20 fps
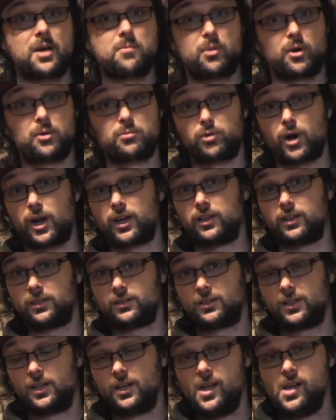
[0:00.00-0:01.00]
and bottom bracket?
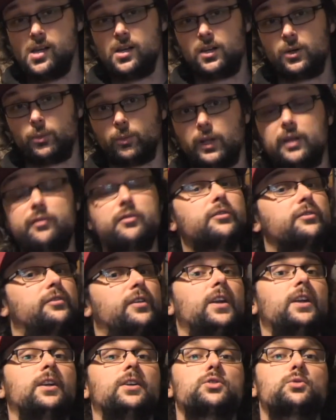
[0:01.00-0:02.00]
We'll even fit
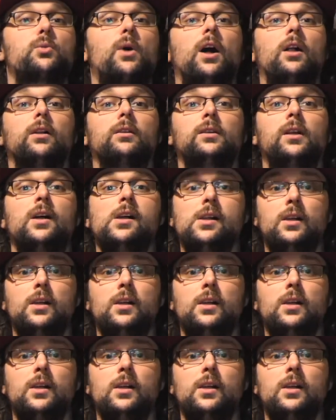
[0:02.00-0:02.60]
it as well.